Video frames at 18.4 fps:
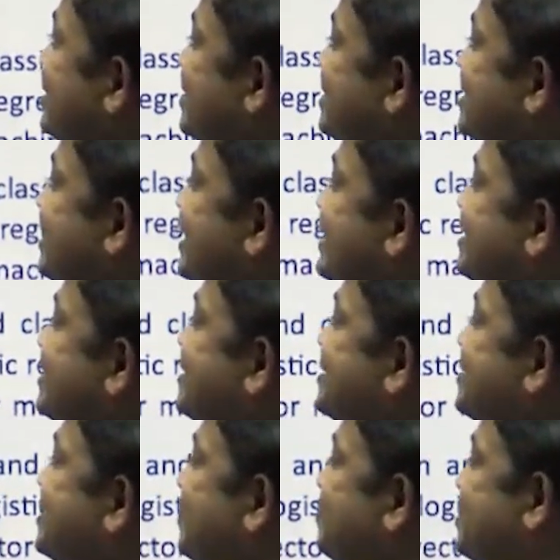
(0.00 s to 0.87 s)

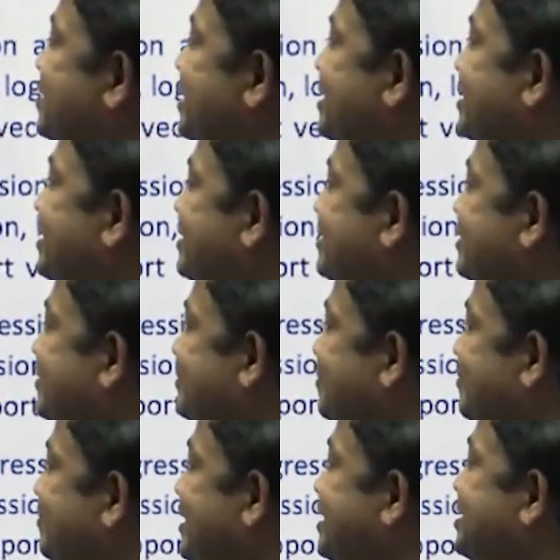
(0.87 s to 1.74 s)
Sixth subject,
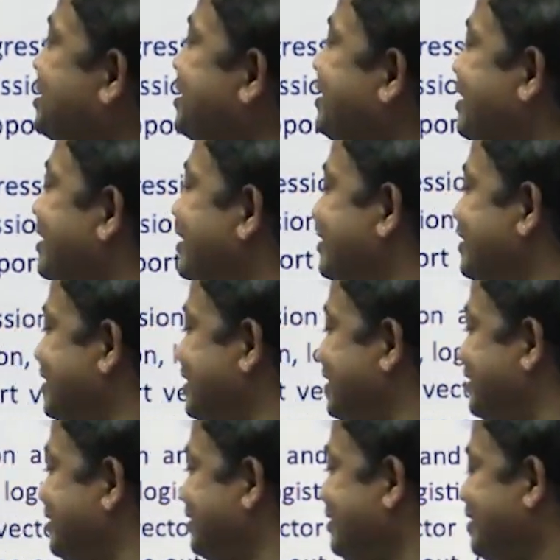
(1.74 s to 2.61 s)
machine
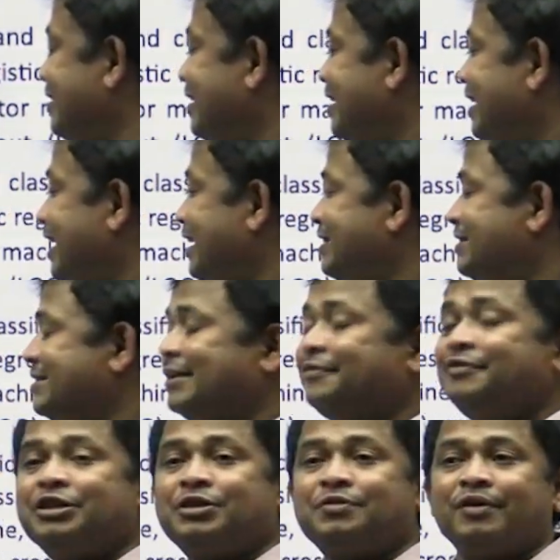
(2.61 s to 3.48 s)
learning. And
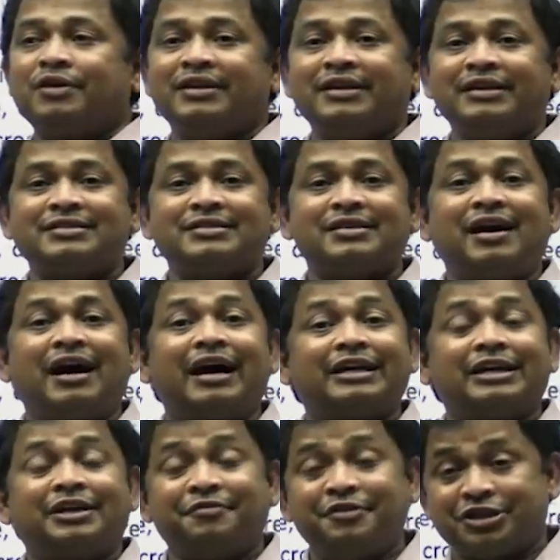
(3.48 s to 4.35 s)
seventh one is
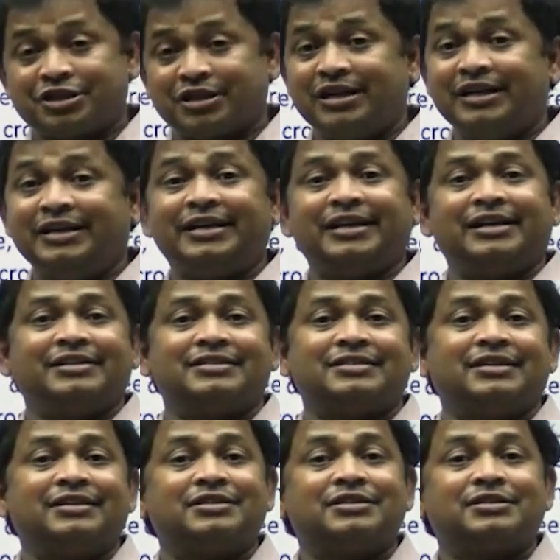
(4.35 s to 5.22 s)
artificial
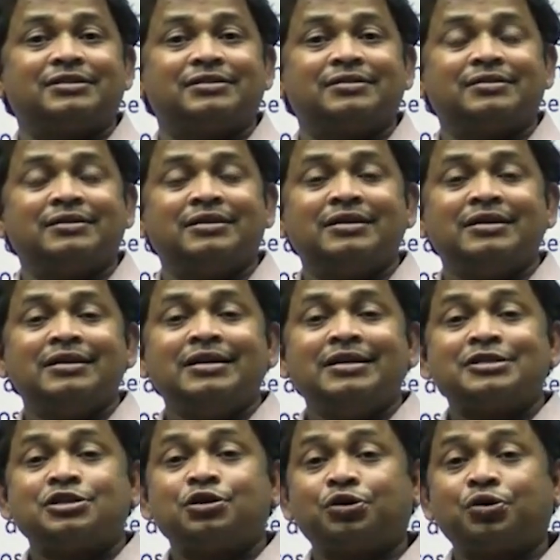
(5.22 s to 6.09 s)
intelligence.
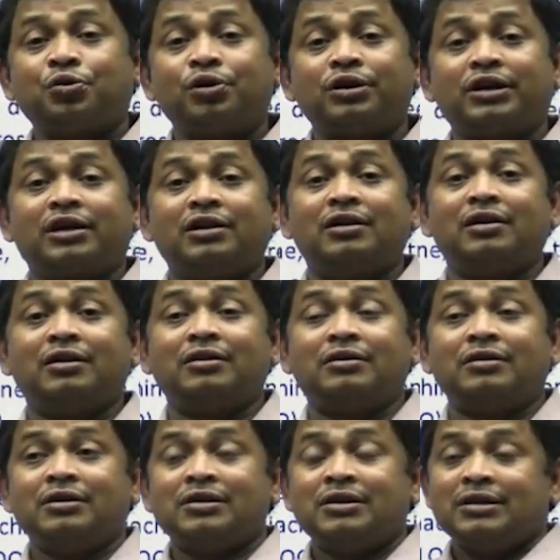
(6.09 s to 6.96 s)
So
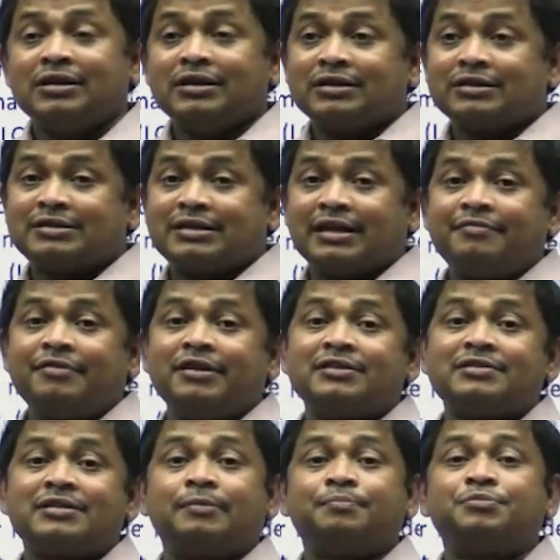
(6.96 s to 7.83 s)
total
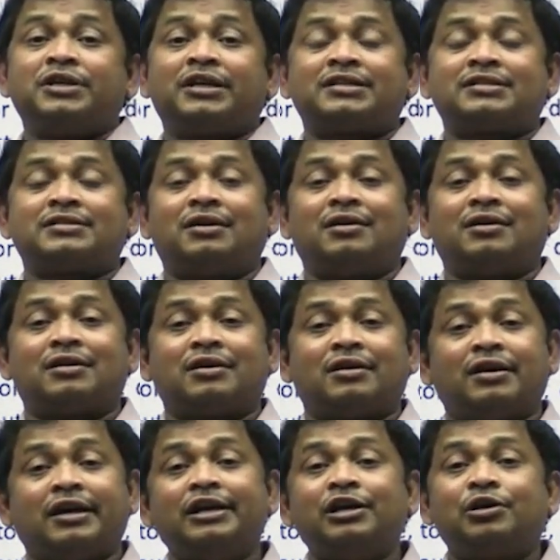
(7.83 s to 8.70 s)
7 subjects
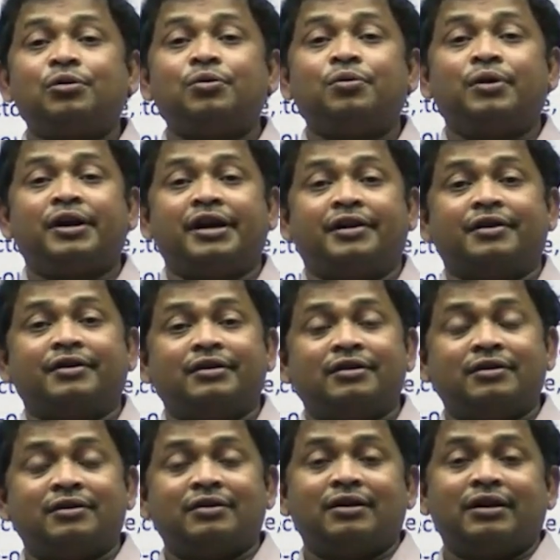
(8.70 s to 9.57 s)
are included
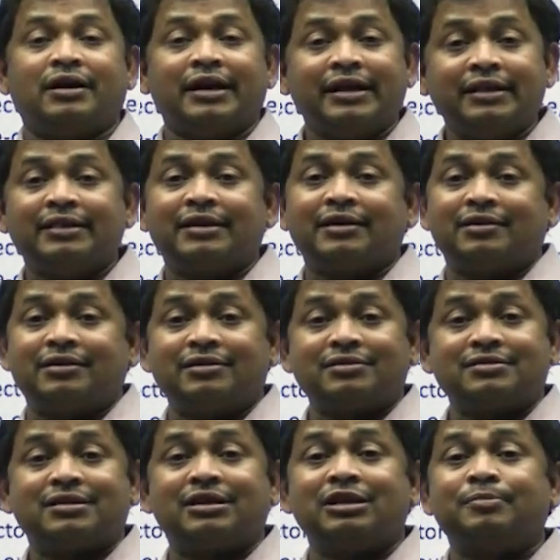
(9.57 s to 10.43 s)
in the
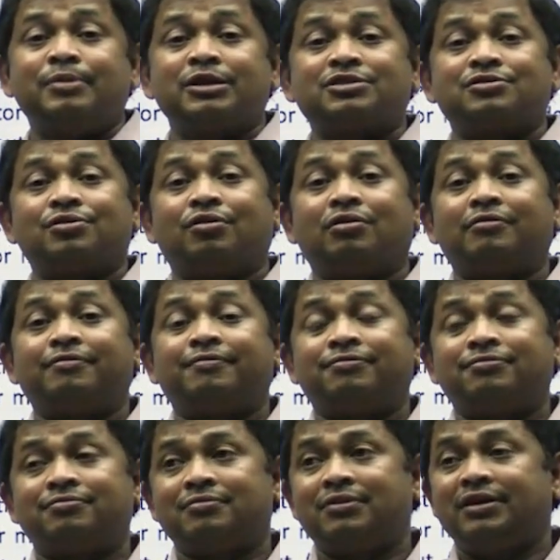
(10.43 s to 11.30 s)
syllabus of
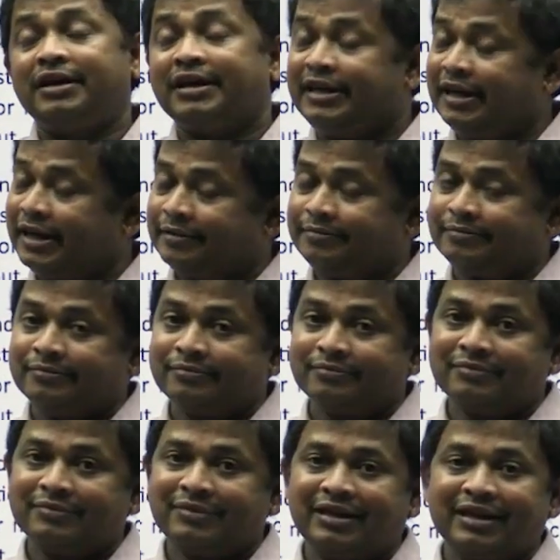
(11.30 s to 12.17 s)
DA,
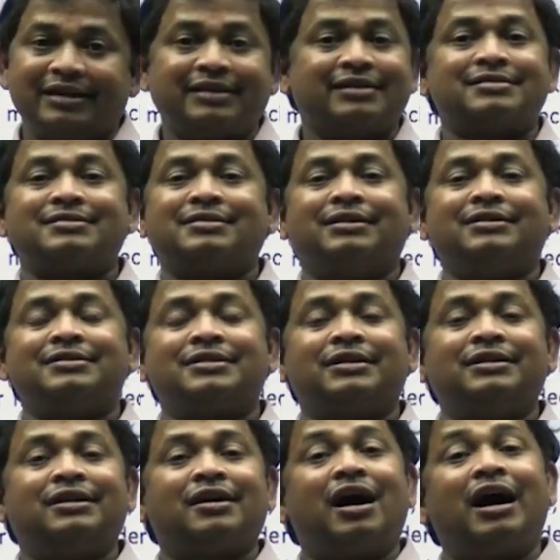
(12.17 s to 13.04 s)
Data Science
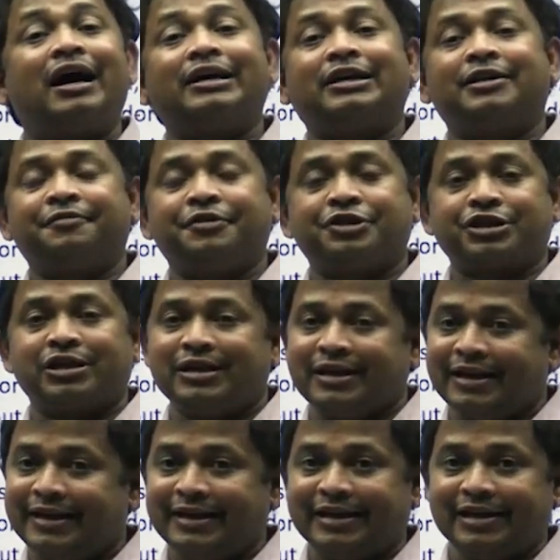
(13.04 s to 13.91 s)
and Artificial
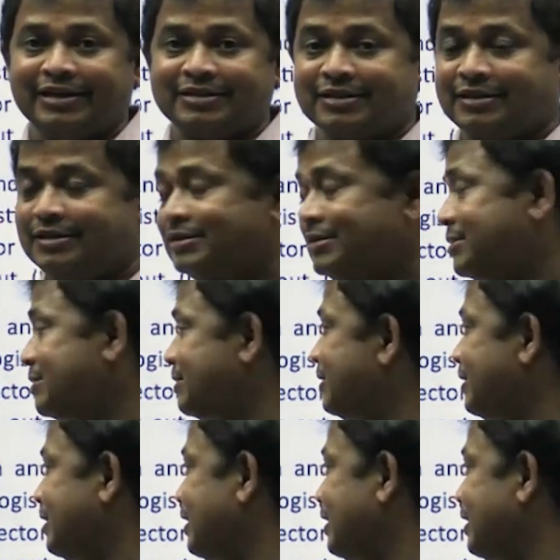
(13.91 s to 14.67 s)
Intelligence.